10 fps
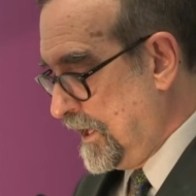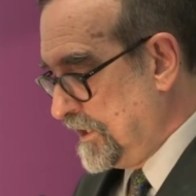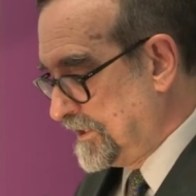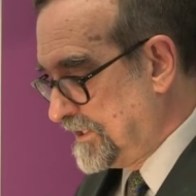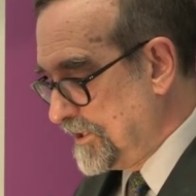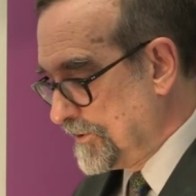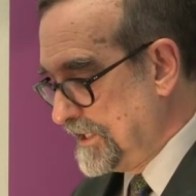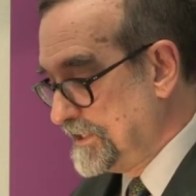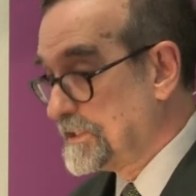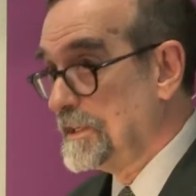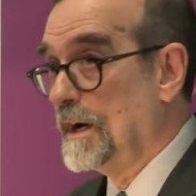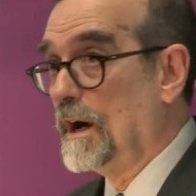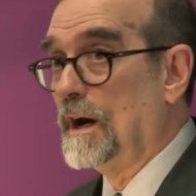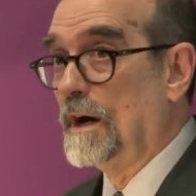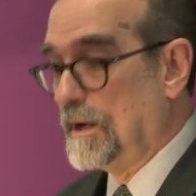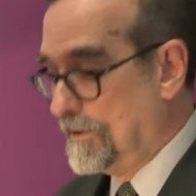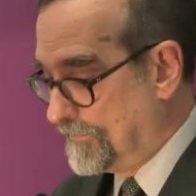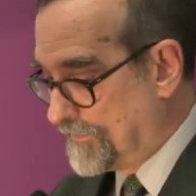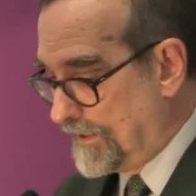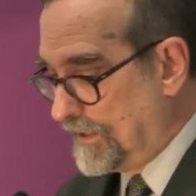Theories
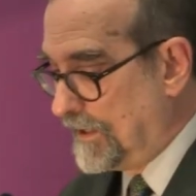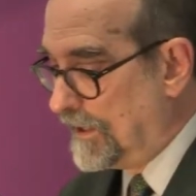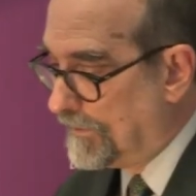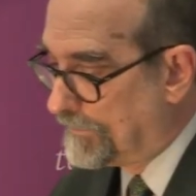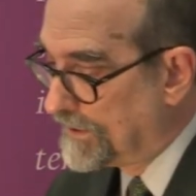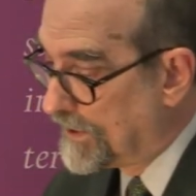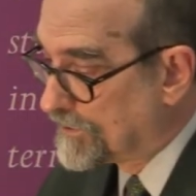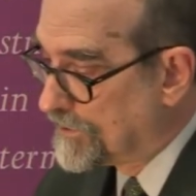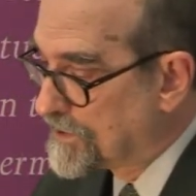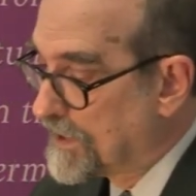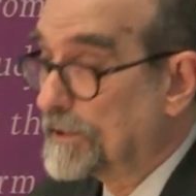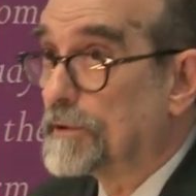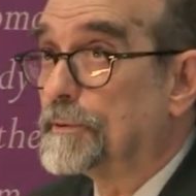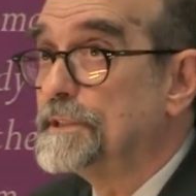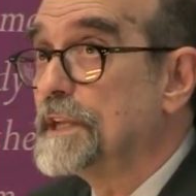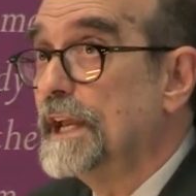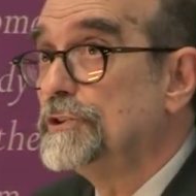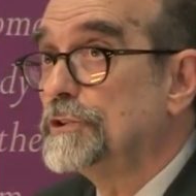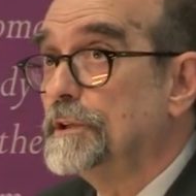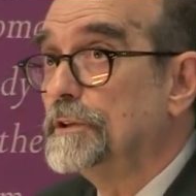of political
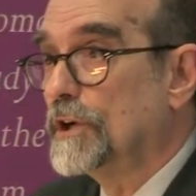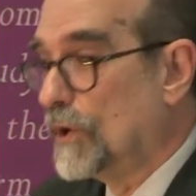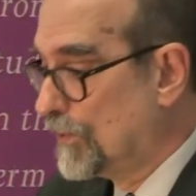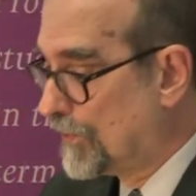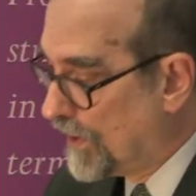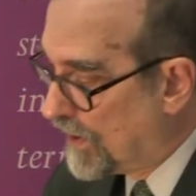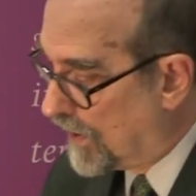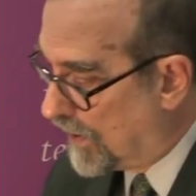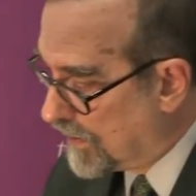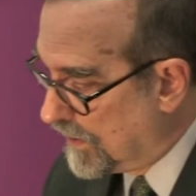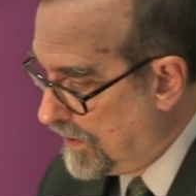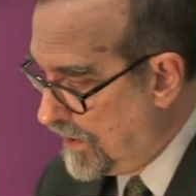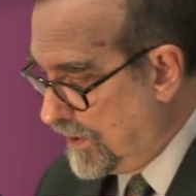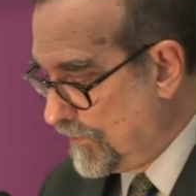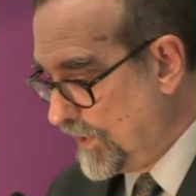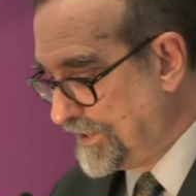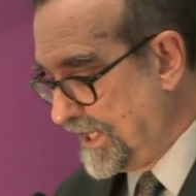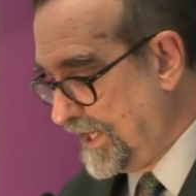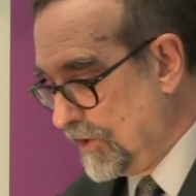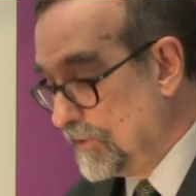secularization go wrong when
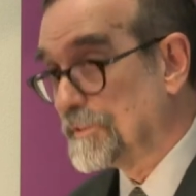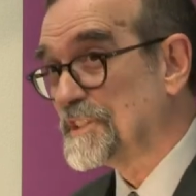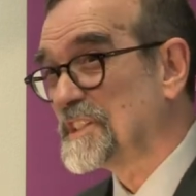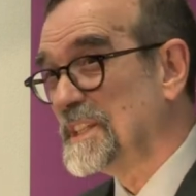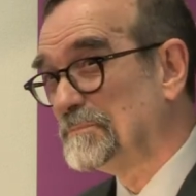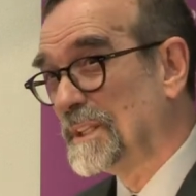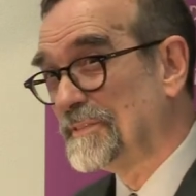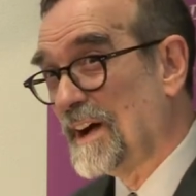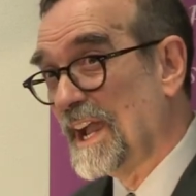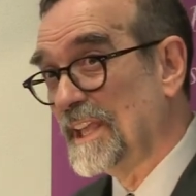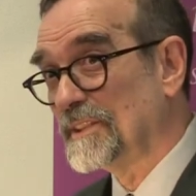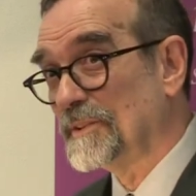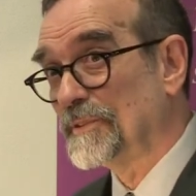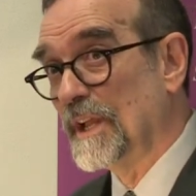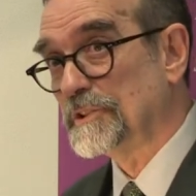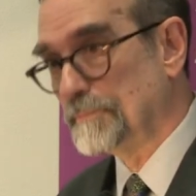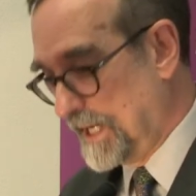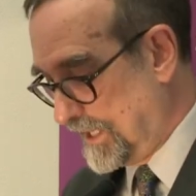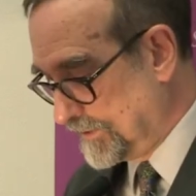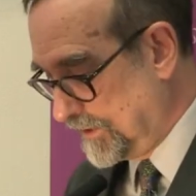they oversimplify the French
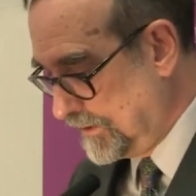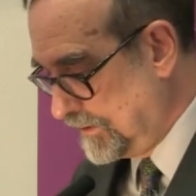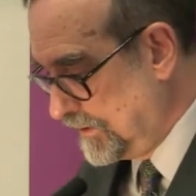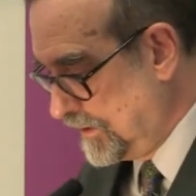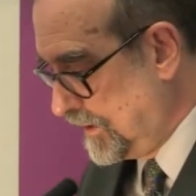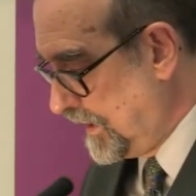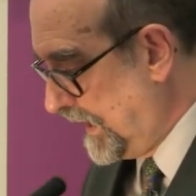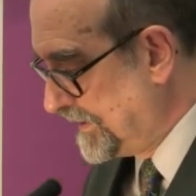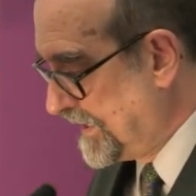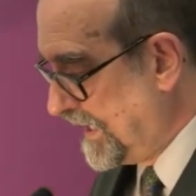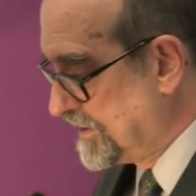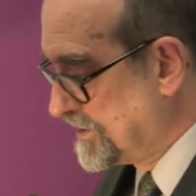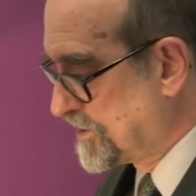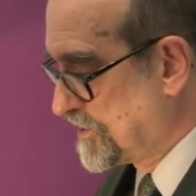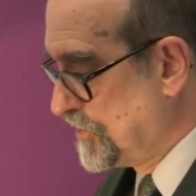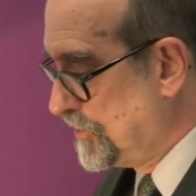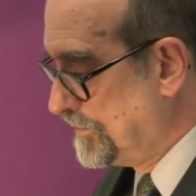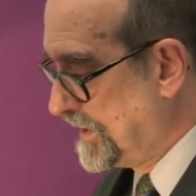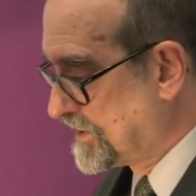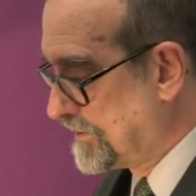model and then
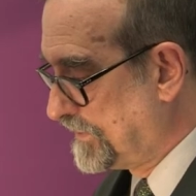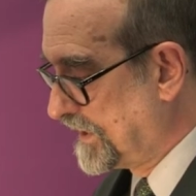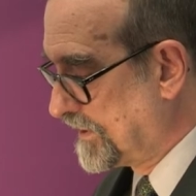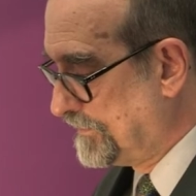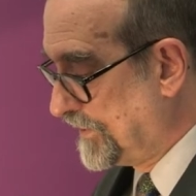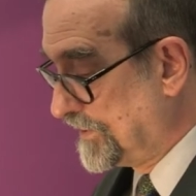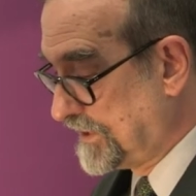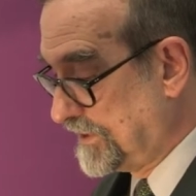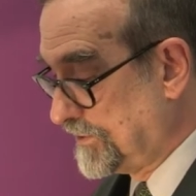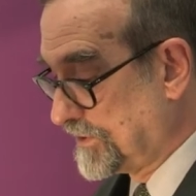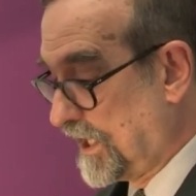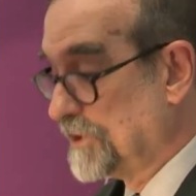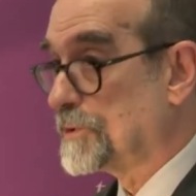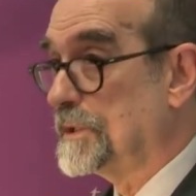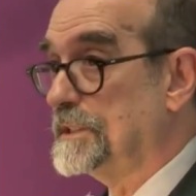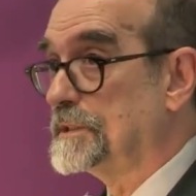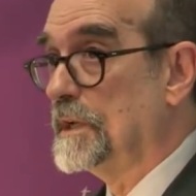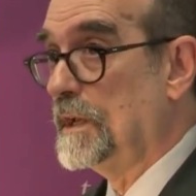assume its applicability to countries